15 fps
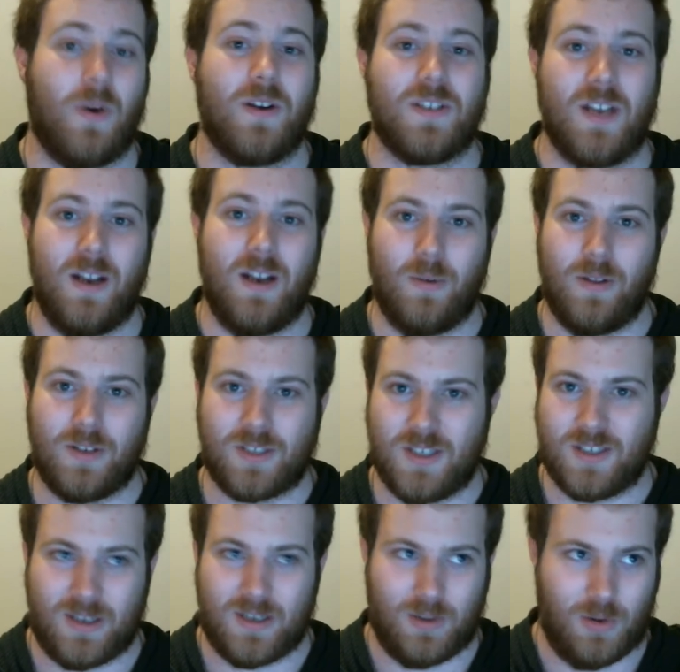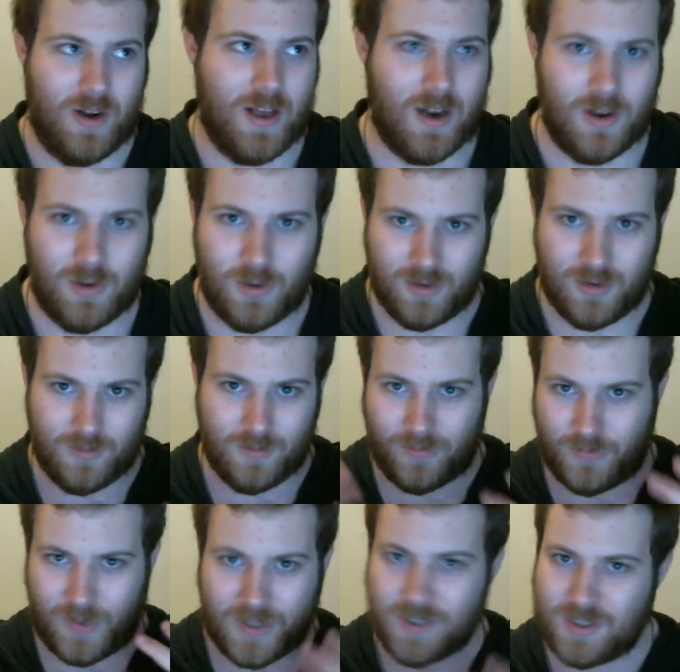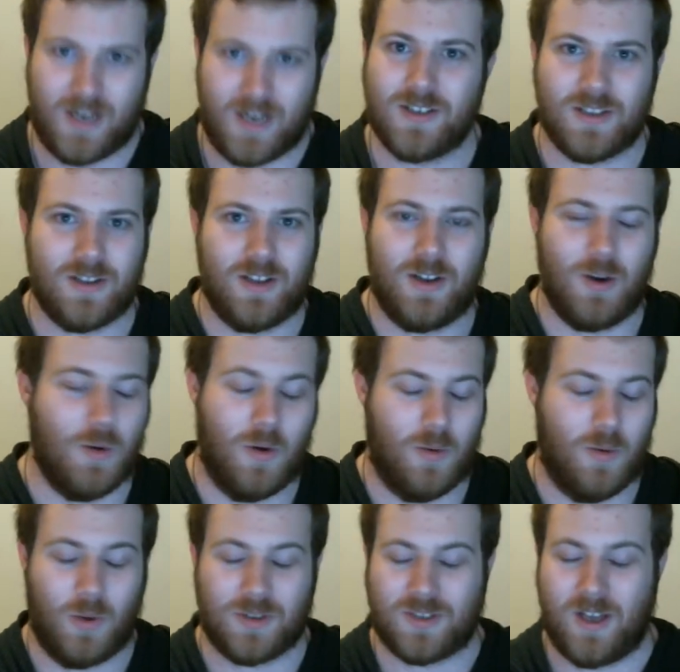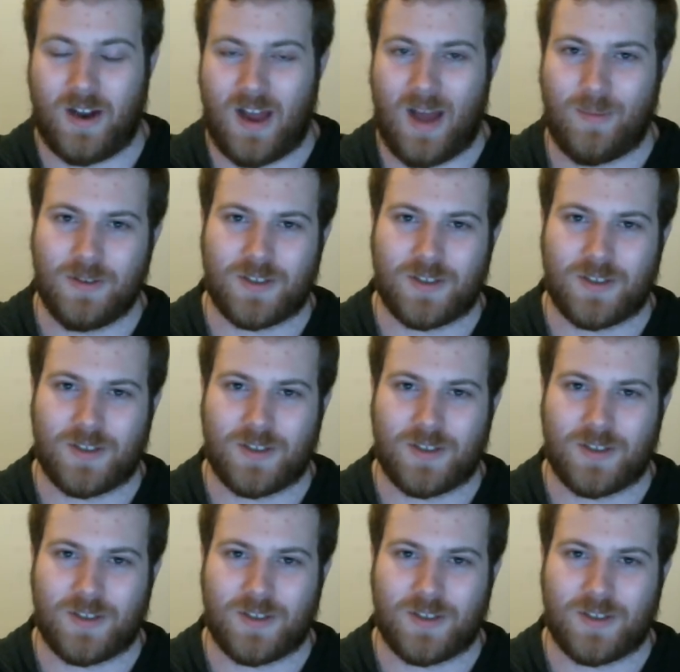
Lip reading: heading, whether she's going to learn how to do the face changing thing or what's going to happen.